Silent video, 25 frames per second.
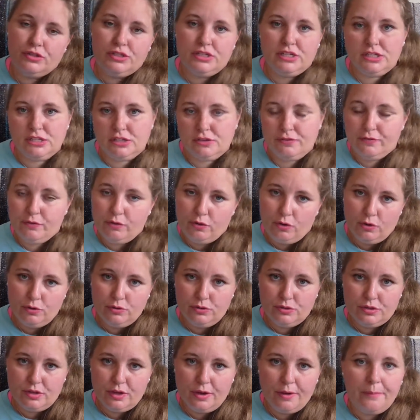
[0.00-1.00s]
for Six of
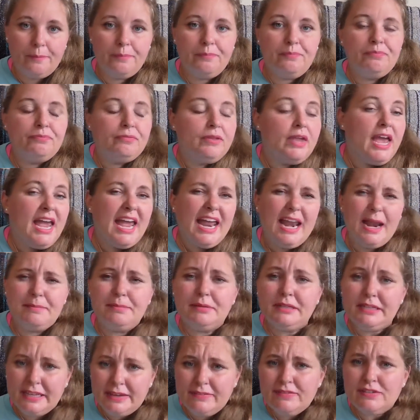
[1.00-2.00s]
Crows, though. I
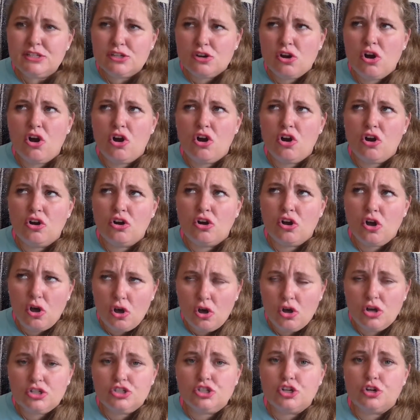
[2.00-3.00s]
believe it's
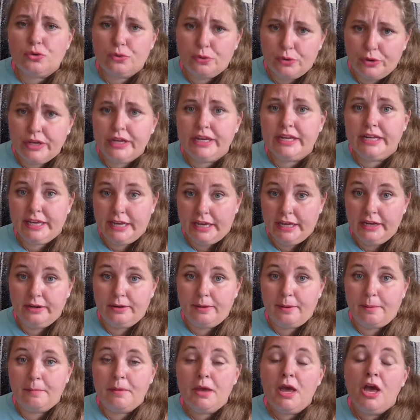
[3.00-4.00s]
called Crooked
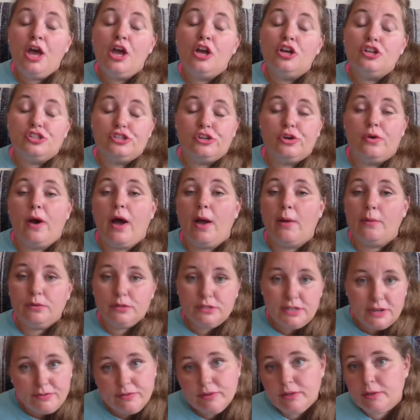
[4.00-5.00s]
Kingdom, so I
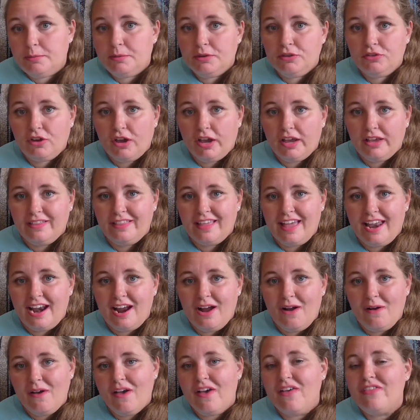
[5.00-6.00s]
will definitely be checking
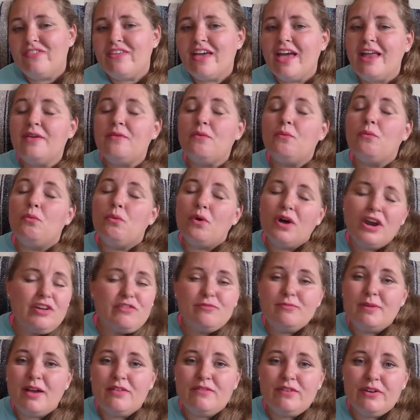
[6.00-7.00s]
that out. And then one of
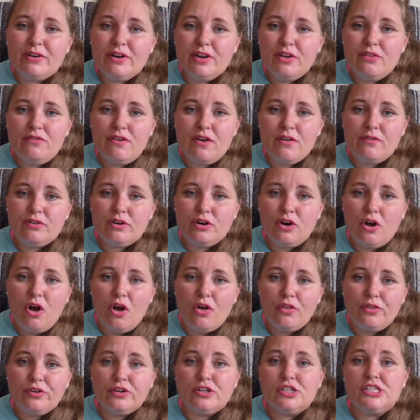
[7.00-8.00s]
my very favorite
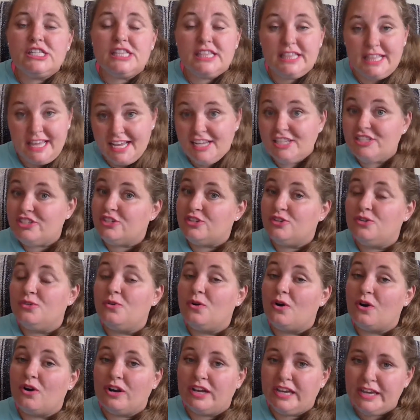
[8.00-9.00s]
authors, thanks
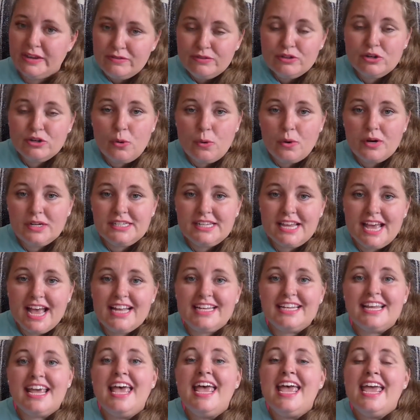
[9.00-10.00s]
to her Giver
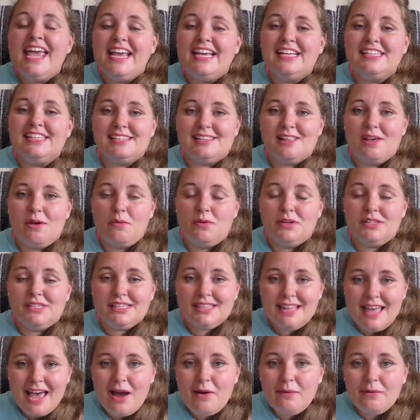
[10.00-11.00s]
Quartet, is
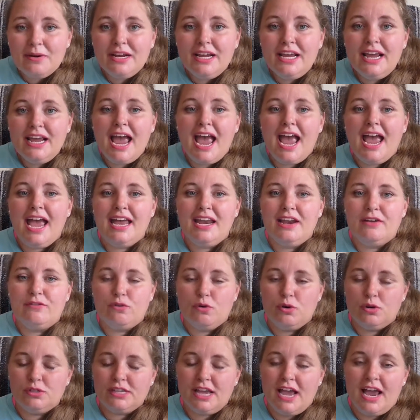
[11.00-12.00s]
Lois Lowry. And of
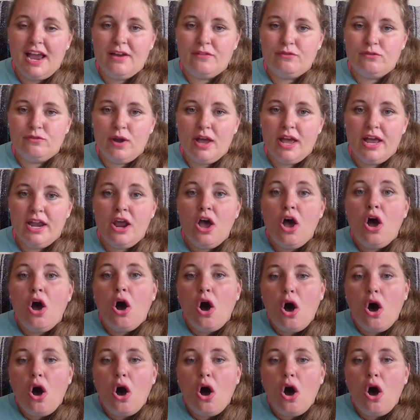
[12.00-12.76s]
course, I have read